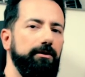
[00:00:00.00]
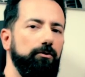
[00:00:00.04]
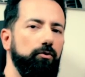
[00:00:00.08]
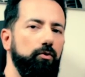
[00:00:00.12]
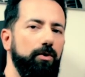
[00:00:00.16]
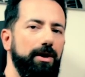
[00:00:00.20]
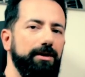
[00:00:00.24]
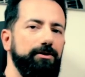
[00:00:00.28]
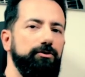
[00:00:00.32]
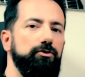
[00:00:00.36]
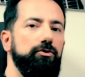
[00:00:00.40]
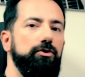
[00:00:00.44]

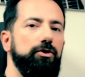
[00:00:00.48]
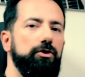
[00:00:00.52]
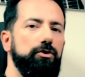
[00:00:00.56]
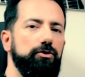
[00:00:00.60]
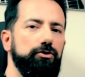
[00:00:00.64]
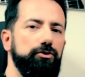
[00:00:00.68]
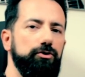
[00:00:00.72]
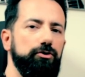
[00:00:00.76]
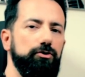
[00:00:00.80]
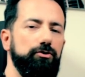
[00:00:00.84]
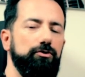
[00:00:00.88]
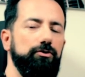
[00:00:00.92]
what you're
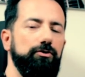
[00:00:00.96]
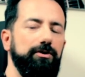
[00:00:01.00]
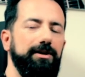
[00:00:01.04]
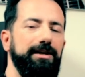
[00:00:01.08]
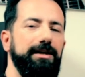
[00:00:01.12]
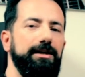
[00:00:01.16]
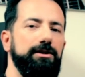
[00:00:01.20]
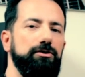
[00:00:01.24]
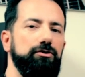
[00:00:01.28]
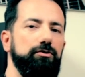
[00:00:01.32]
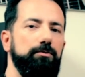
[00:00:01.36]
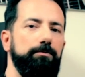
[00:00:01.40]
gonna do
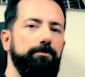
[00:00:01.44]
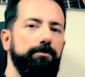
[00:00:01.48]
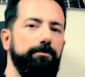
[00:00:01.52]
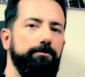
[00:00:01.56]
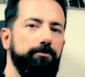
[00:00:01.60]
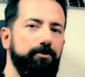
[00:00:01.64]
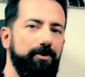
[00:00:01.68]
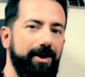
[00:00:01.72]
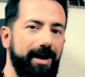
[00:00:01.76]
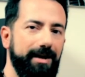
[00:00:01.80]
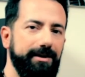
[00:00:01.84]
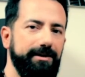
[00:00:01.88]
is to
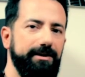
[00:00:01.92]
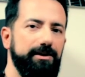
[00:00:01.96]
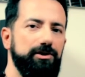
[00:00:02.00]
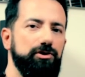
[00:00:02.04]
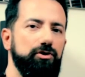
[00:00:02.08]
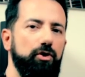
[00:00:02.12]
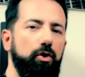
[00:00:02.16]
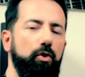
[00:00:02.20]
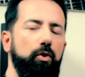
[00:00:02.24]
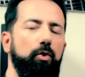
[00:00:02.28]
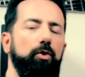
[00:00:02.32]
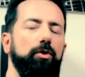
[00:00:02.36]
practice
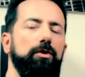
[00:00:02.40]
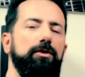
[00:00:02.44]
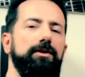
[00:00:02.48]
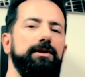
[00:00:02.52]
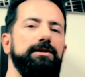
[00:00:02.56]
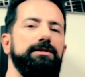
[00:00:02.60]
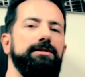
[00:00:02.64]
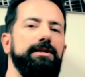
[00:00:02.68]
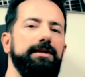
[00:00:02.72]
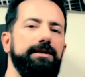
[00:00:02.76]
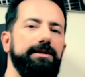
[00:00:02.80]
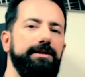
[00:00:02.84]
all
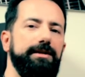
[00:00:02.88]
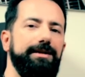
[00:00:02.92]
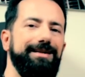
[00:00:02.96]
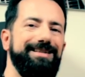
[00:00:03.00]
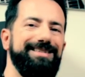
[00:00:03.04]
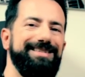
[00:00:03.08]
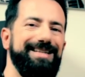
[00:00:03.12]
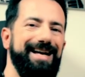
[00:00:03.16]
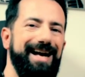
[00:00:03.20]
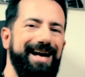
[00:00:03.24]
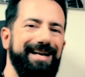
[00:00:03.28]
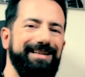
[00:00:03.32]
these
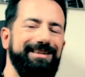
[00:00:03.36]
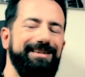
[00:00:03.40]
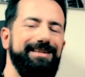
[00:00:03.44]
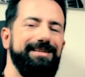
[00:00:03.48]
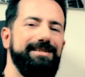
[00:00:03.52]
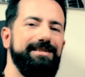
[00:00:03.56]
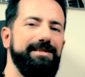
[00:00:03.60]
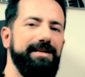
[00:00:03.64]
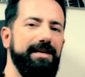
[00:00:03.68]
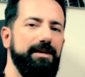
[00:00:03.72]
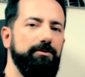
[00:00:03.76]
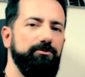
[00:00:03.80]
techniques at the
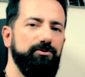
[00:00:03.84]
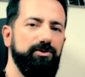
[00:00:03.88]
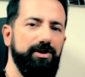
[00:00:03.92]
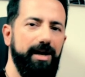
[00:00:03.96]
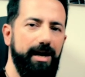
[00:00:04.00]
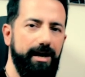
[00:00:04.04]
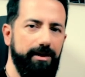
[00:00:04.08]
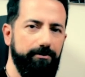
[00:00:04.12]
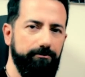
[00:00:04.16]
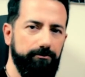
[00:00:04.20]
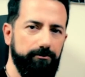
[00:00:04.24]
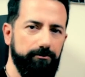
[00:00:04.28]
same
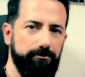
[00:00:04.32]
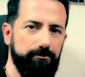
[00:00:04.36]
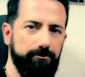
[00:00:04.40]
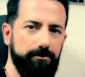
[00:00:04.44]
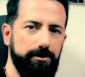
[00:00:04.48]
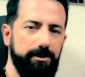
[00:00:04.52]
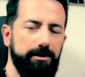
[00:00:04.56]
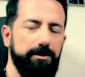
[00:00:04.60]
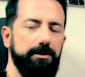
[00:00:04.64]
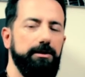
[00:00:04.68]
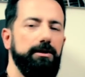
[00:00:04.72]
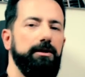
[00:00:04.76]
time.
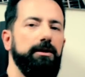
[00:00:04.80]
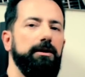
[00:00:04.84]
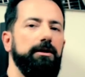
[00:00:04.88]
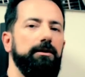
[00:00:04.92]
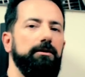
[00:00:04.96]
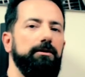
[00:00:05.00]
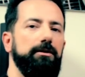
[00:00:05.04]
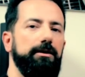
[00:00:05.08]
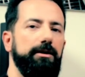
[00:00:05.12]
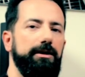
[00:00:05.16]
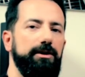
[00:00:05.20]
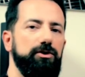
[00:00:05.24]

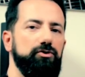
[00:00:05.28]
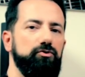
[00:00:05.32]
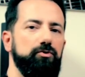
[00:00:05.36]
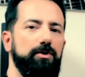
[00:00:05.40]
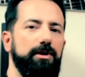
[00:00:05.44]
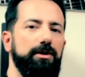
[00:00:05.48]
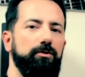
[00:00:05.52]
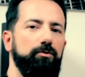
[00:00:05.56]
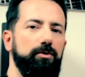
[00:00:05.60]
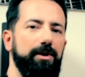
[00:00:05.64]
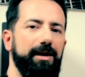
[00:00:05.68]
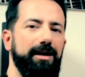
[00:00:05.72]
Each
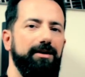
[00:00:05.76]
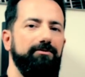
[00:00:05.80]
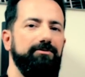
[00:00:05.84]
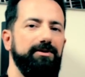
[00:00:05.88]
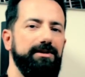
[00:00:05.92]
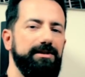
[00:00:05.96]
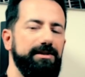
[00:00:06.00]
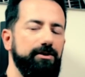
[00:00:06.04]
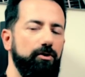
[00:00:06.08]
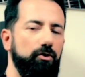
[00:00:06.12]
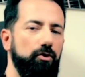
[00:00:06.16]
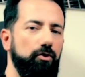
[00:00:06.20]
one will have
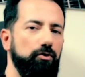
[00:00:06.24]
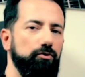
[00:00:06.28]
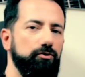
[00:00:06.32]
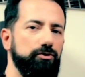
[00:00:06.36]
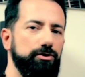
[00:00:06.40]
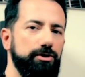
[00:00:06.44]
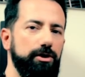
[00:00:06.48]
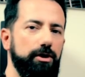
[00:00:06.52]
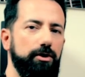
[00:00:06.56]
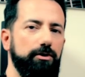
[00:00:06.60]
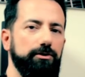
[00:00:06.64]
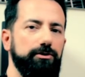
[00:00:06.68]
its own
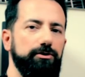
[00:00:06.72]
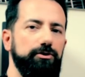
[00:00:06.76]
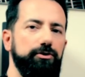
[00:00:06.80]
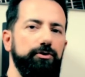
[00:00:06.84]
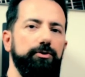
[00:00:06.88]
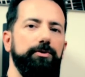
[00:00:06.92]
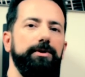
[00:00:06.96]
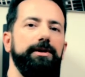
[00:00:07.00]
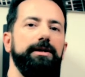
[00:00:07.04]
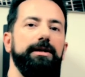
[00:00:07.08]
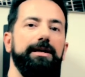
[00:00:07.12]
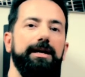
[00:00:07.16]
slot
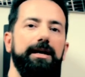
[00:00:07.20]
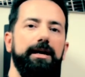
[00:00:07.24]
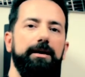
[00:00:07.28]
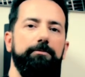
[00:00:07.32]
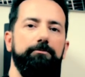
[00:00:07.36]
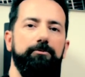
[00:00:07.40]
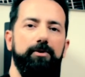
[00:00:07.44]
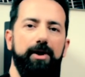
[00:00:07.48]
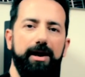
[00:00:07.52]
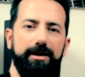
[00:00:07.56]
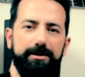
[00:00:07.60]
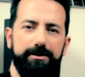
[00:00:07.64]
during a
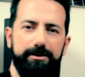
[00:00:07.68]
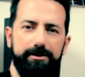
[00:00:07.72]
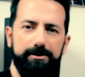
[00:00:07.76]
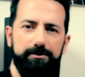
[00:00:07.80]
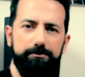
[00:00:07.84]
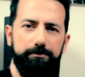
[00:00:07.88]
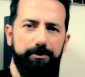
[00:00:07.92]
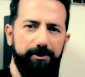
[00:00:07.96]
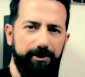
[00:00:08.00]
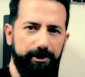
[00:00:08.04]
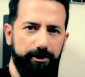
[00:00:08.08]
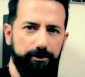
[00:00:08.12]
practice
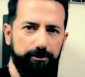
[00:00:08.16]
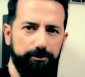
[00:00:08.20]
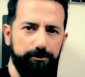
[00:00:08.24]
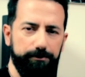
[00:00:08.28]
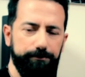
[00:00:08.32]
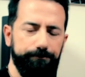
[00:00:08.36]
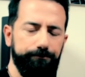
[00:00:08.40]
period.